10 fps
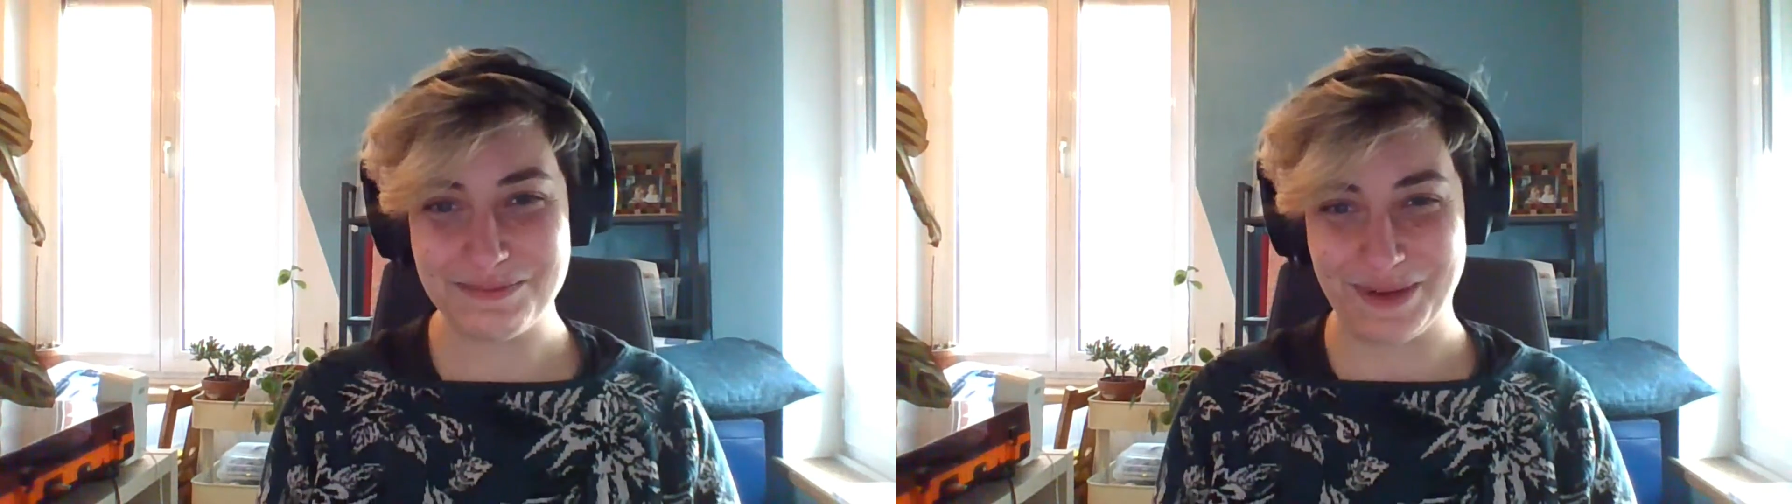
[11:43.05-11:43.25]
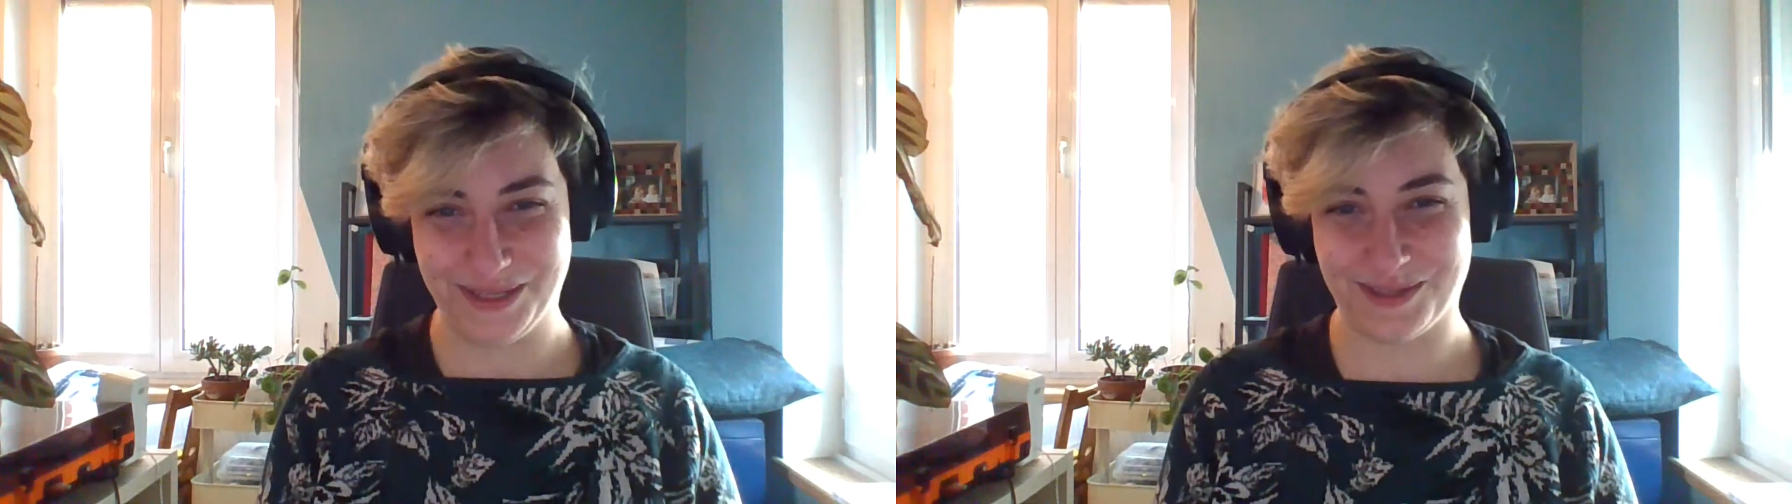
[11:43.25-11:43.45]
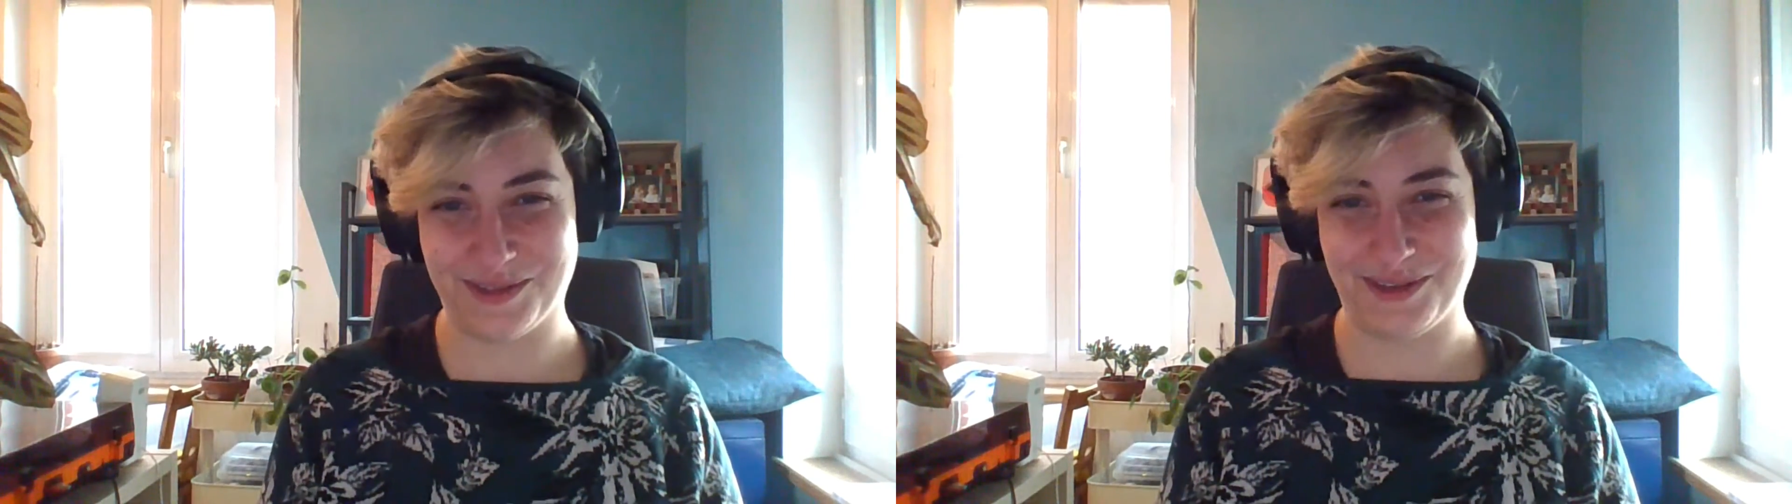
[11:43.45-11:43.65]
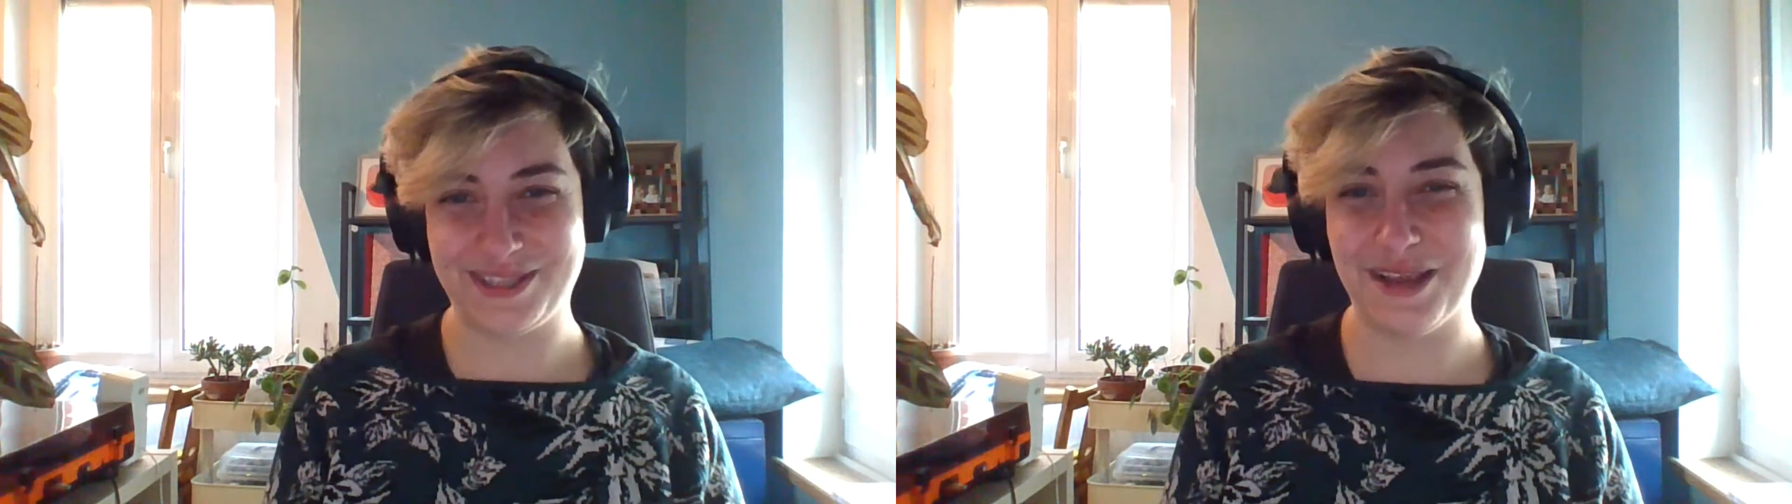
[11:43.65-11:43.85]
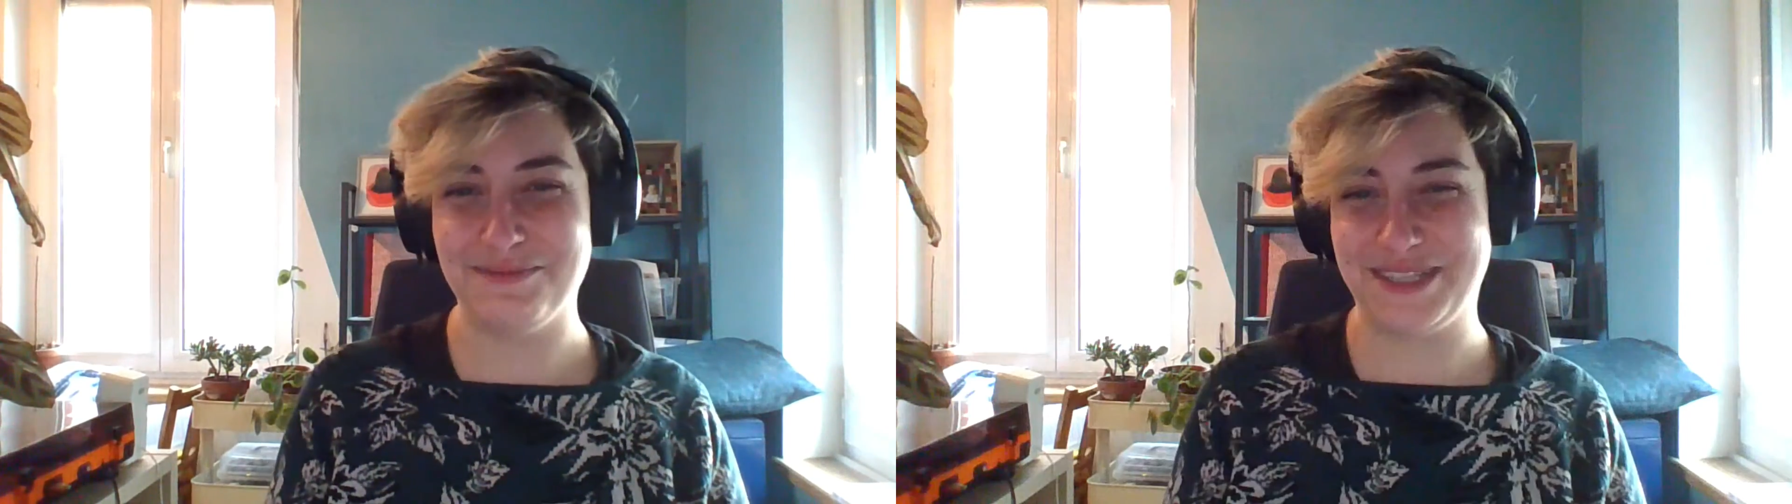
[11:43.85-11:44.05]
personal
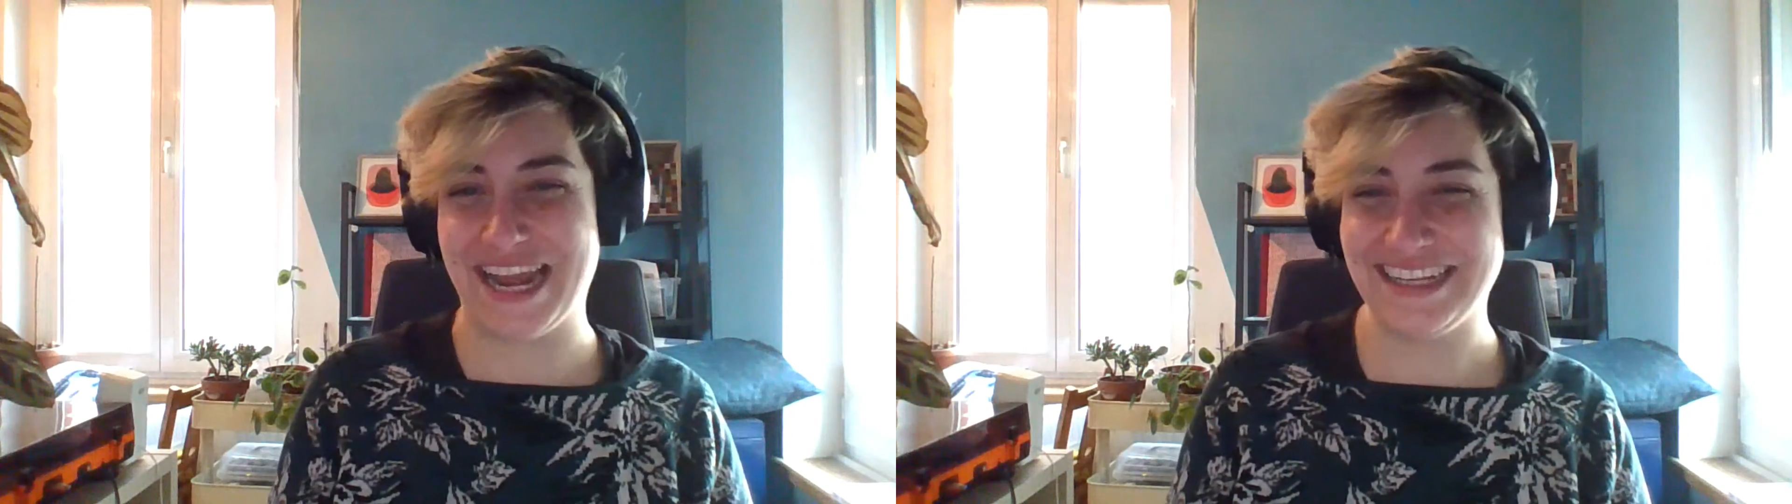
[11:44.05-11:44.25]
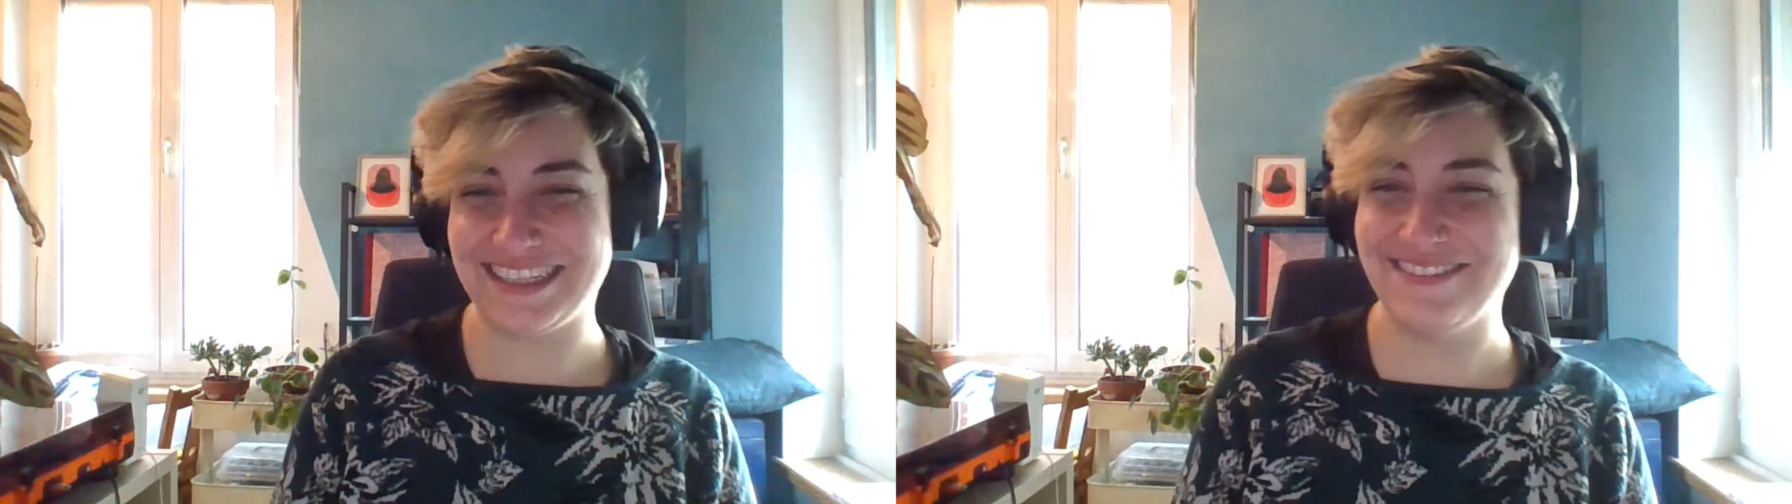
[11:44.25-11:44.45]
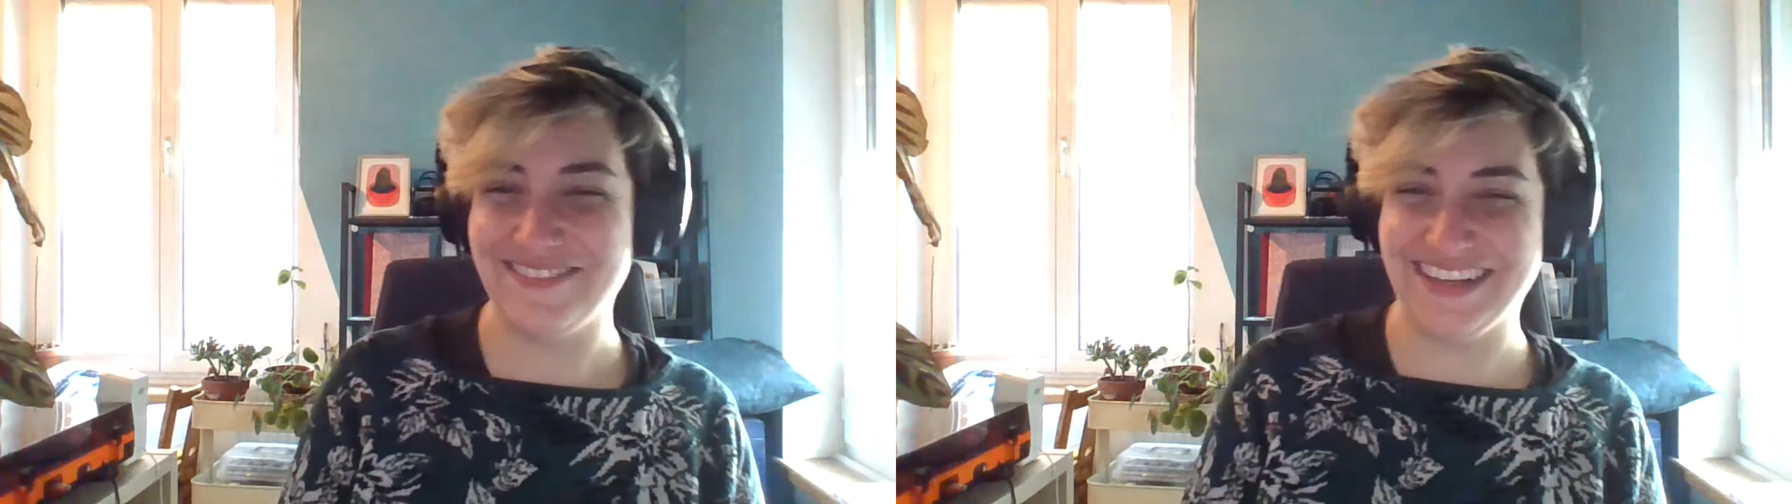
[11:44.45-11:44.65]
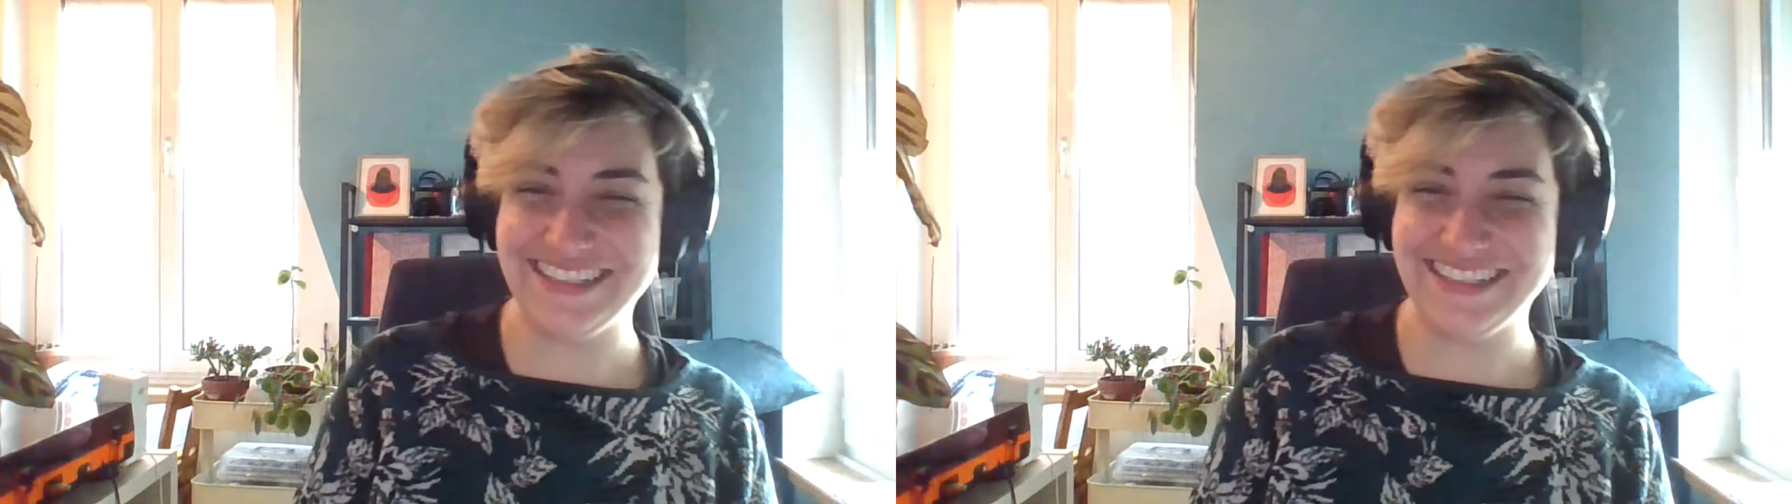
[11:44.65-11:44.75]
subject.